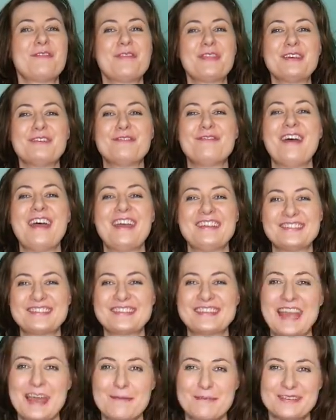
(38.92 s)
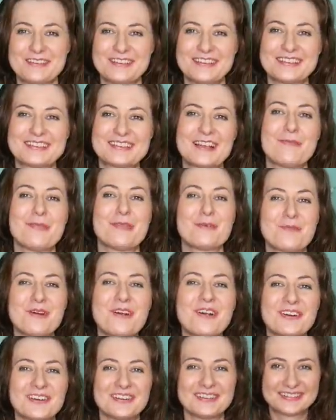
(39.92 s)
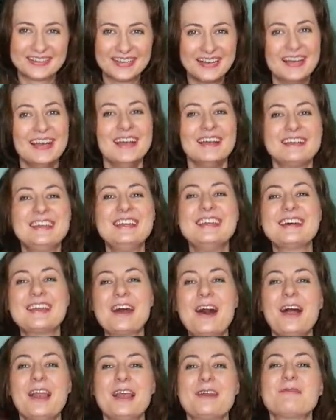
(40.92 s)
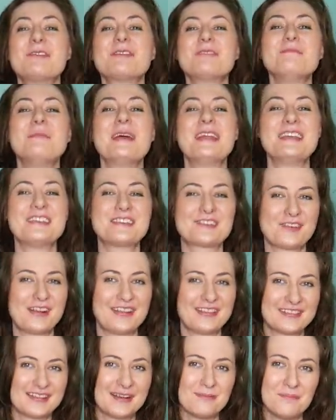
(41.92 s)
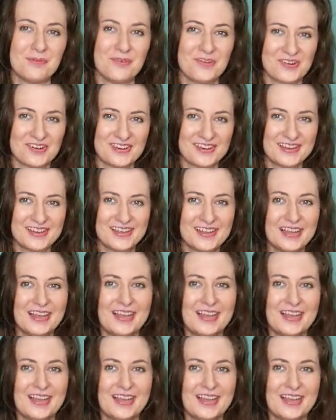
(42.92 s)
of the fashion capitals of the world. Here in Hollywood, many trends are born.